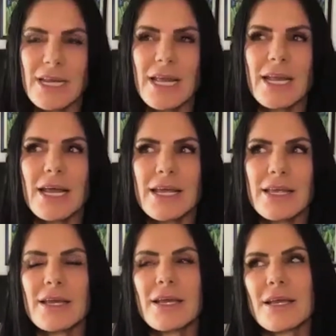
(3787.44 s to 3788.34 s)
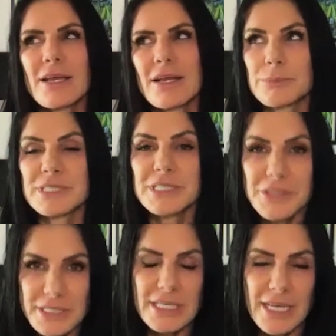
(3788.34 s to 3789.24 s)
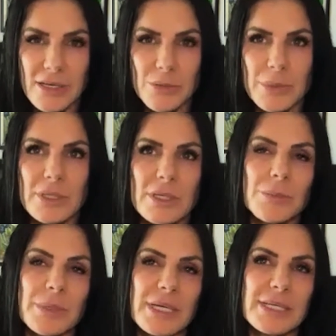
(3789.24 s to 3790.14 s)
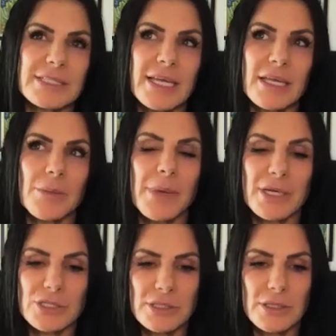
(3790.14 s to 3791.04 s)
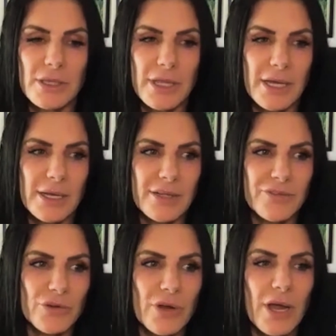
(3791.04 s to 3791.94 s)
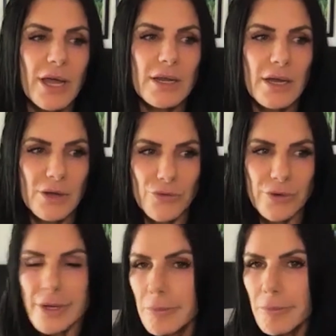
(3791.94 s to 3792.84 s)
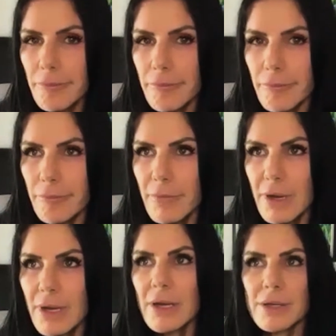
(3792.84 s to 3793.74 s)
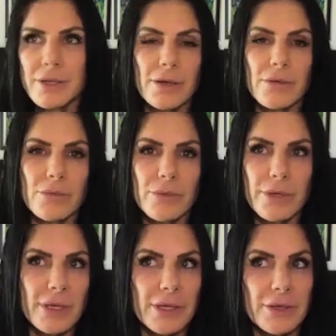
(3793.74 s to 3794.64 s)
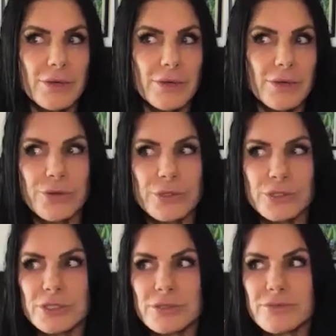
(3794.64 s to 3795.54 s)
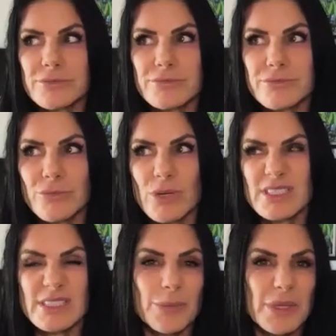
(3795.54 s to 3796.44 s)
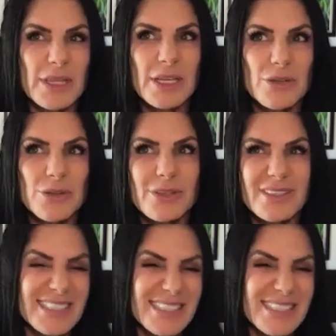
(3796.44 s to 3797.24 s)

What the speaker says: And serious accountability, because I can imagine that if you're not hungry, and you just want something little,